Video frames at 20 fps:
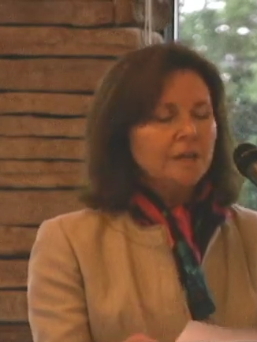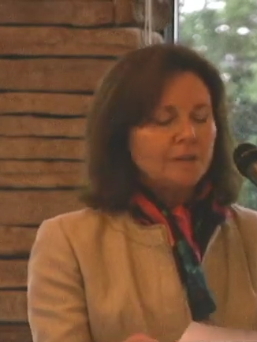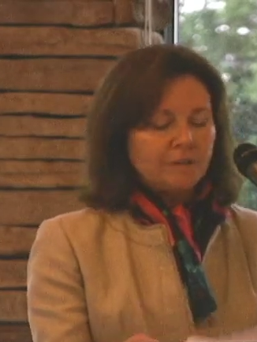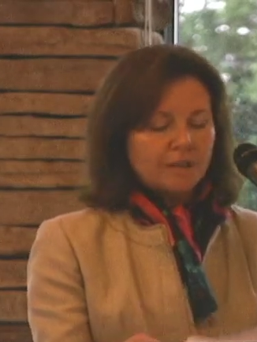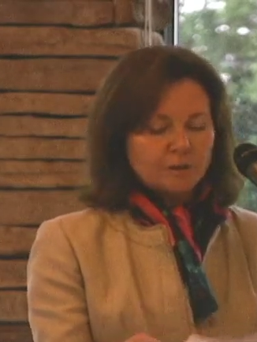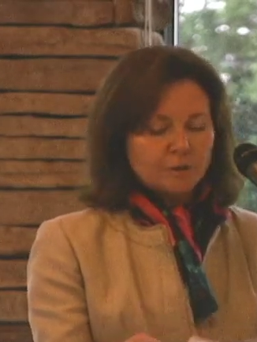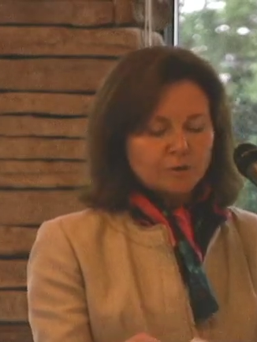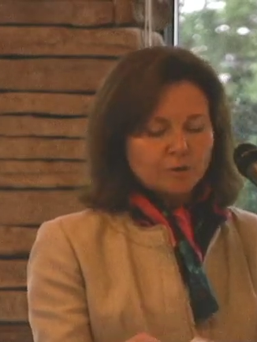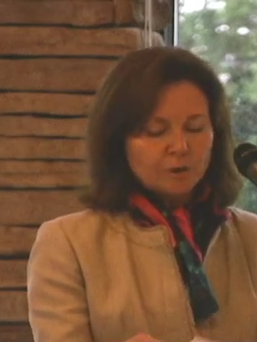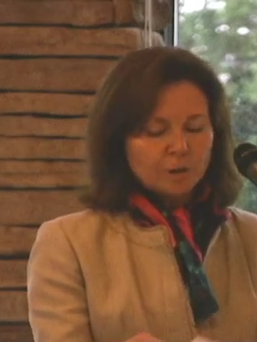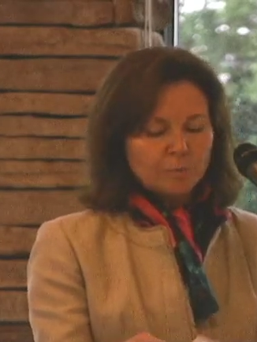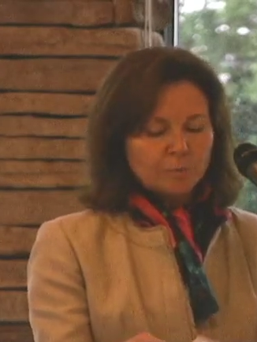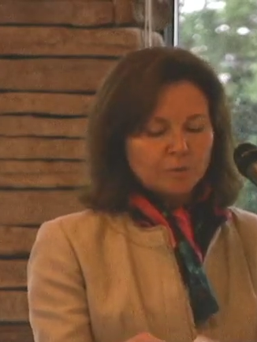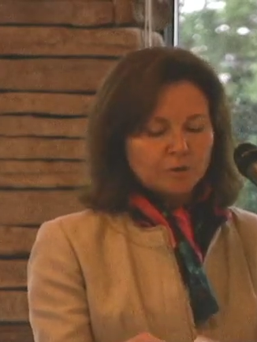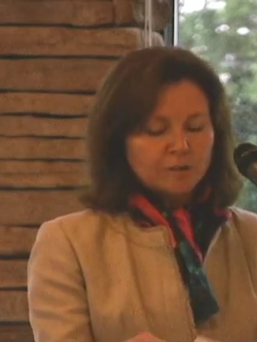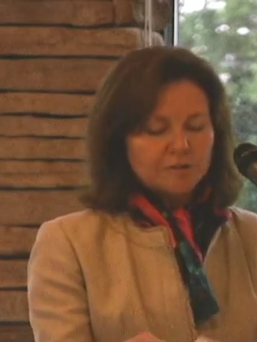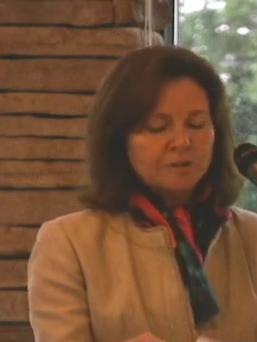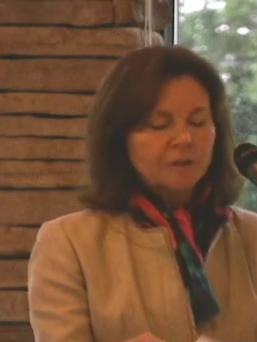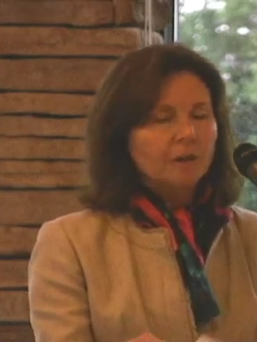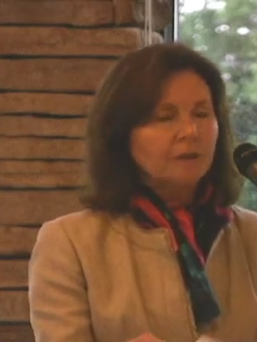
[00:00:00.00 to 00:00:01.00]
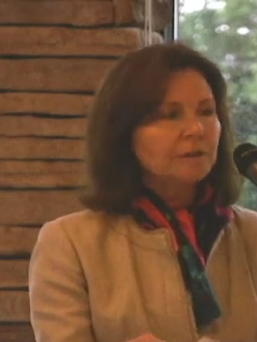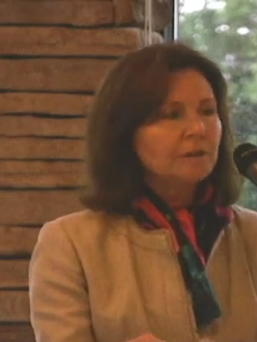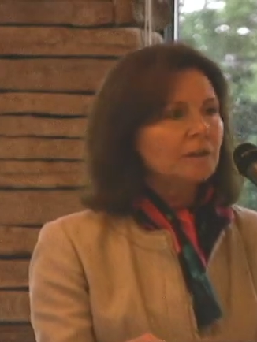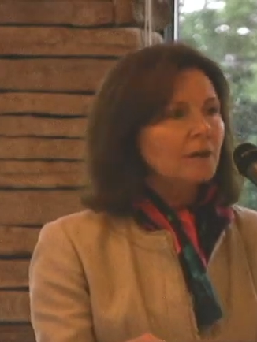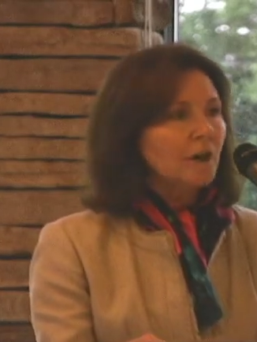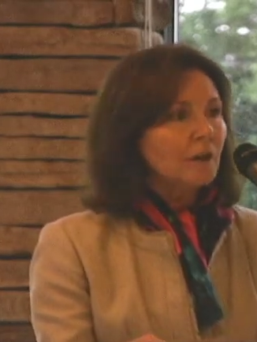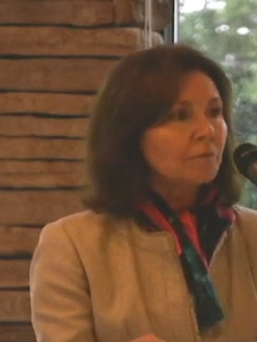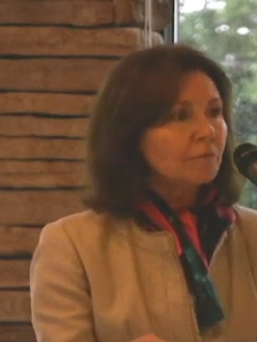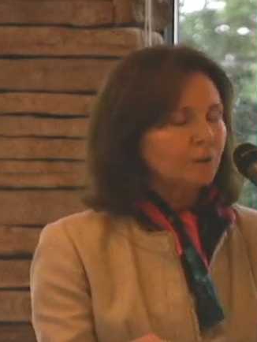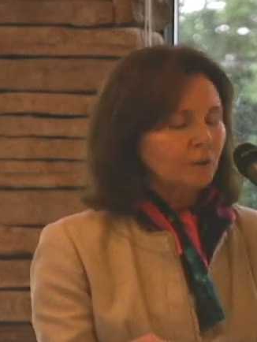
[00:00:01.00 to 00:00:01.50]
that Trumbull is
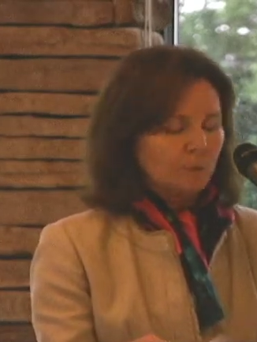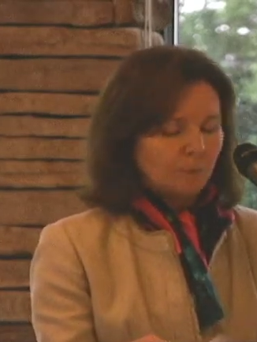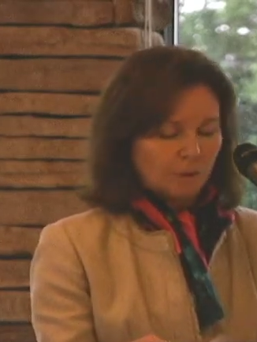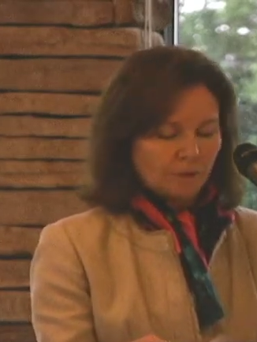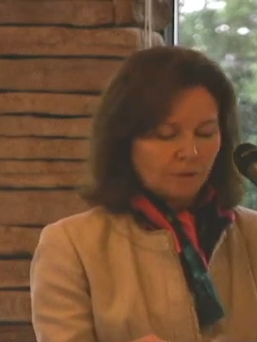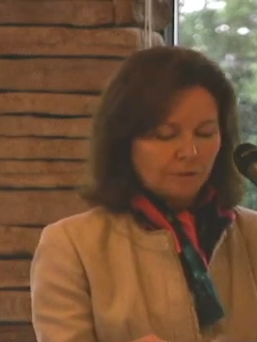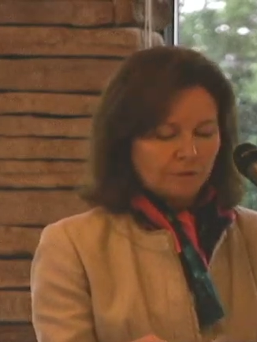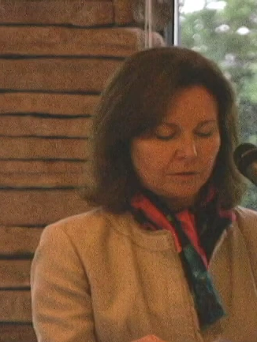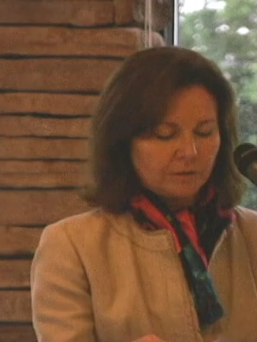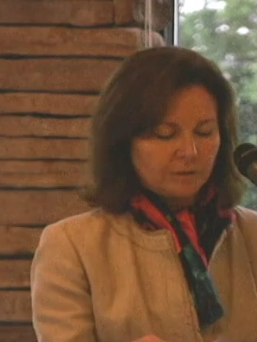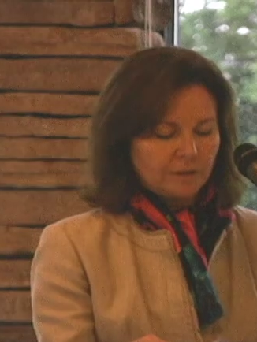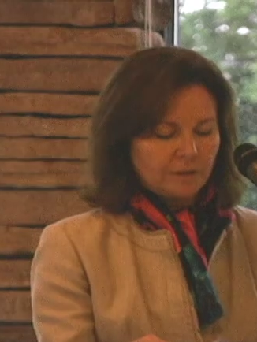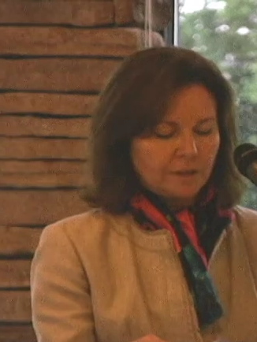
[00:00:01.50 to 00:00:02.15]
ungovernable.